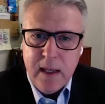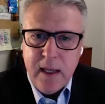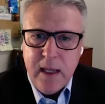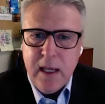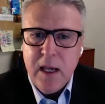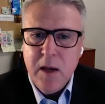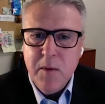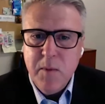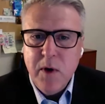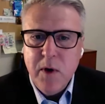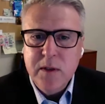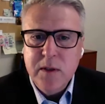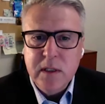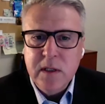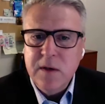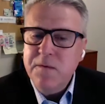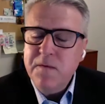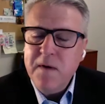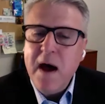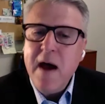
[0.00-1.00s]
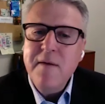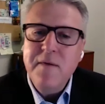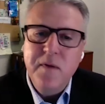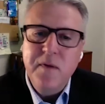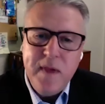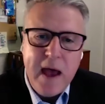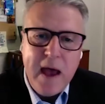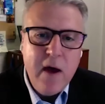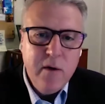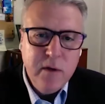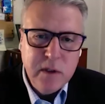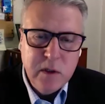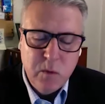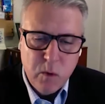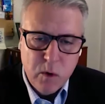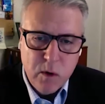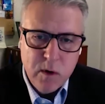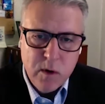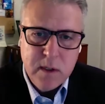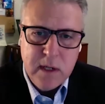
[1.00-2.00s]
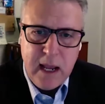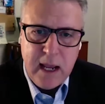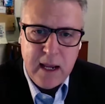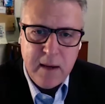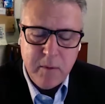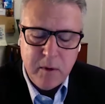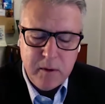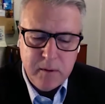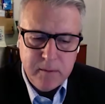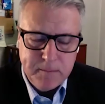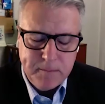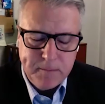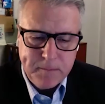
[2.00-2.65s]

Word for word: He composes a 5,000 word cable